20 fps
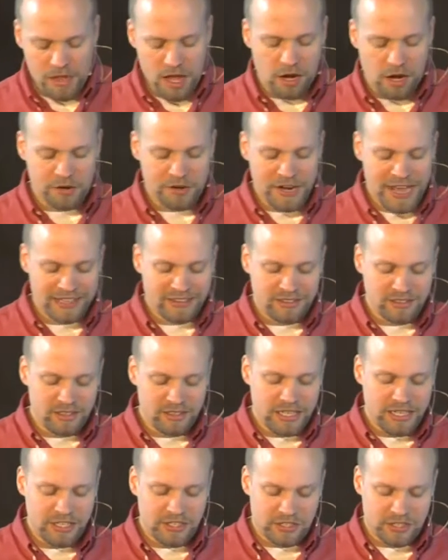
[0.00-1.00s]
are not the
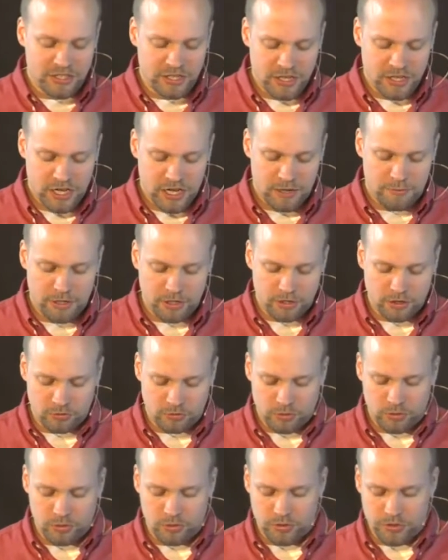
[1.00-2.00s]
least among the
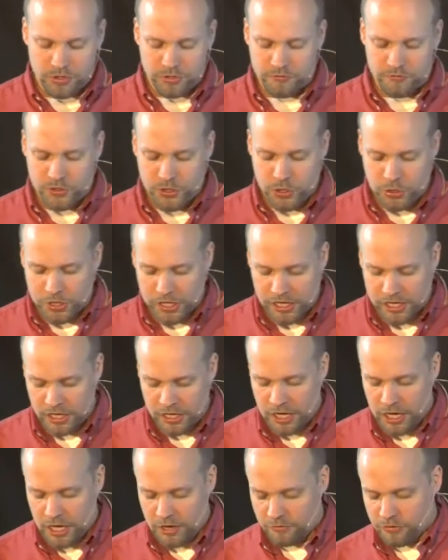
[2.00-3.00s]
rulers of Judah,
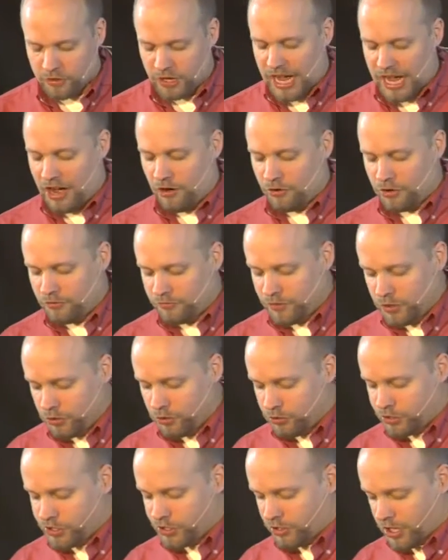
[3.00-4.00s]
for out of
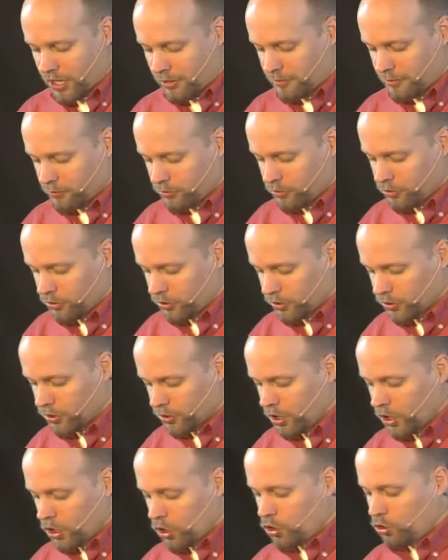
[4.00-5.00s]
you shall come a ruler
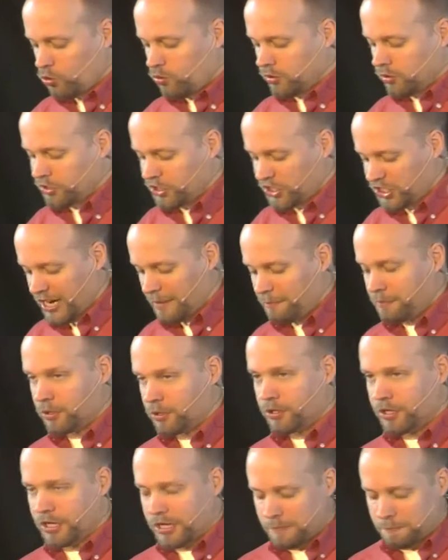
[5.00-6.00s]
who will
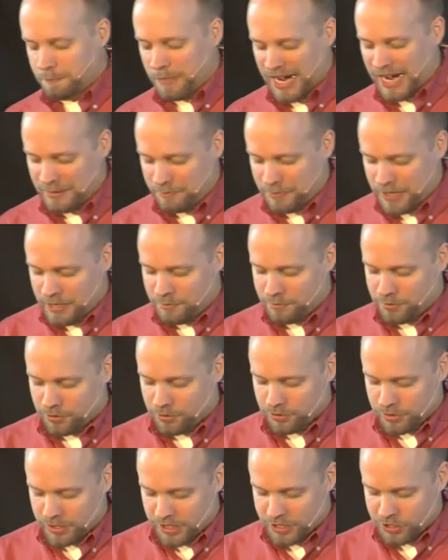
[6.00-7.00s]
shepherd my
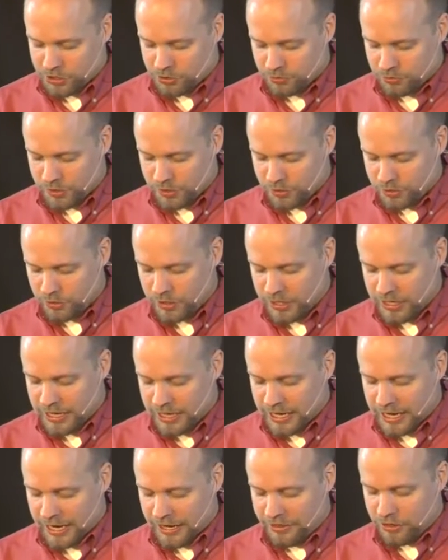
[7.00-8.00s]
people Israel."
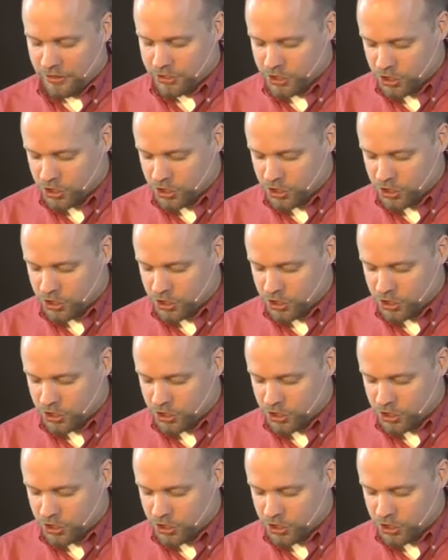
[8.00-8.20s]
And the